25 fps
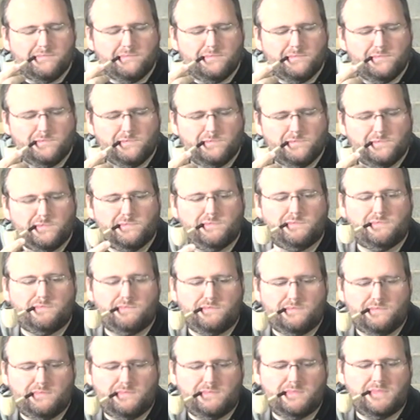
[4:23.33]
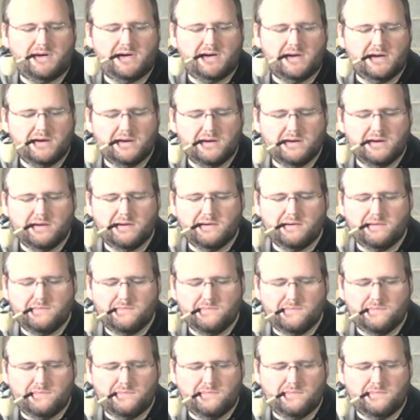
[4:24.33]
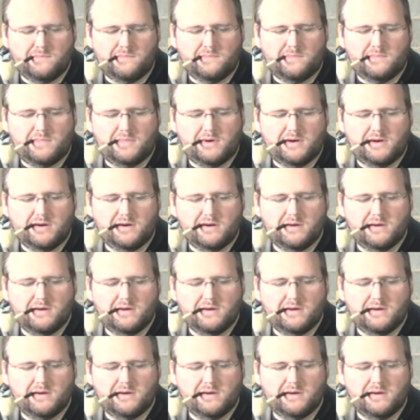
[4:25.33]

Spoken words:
(silent)